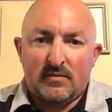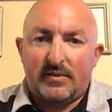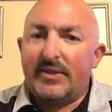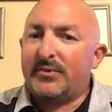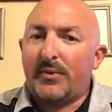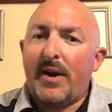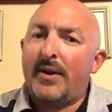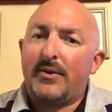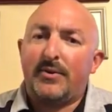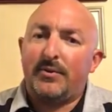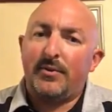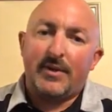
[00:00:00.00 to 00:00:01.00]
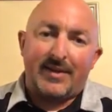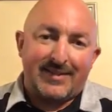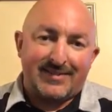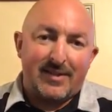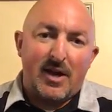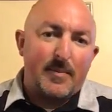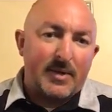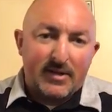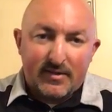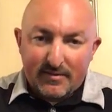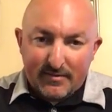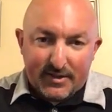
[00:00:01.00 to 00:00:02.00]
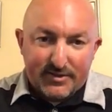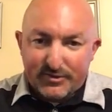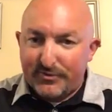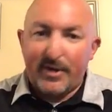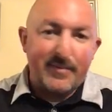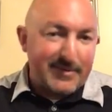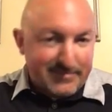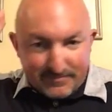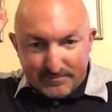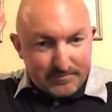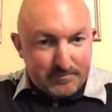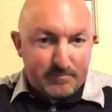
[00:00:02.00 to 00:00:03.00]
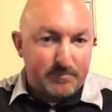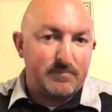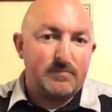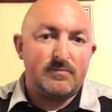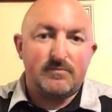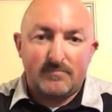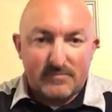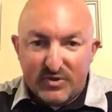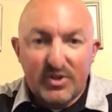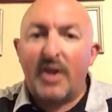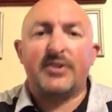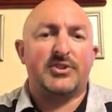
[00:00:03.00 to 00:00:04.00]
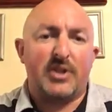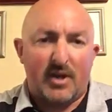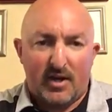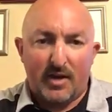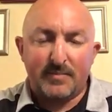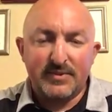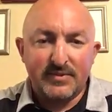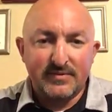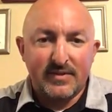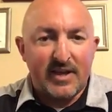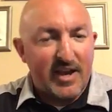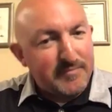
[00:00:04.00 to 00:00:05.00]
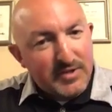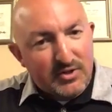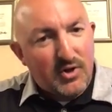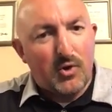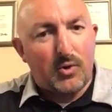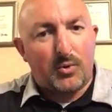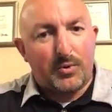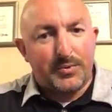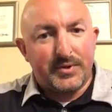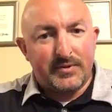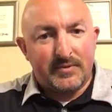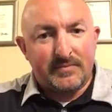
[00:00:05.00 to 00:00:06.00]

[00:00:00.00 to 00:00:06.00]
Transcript: These radical Islamic extremist nut jobs have been told